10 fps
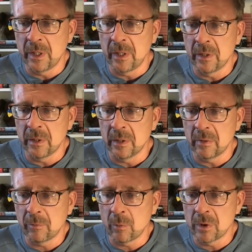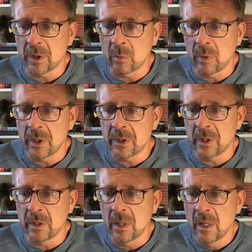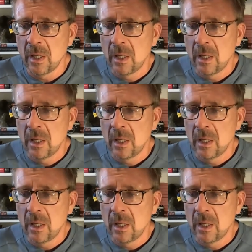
and of course the question,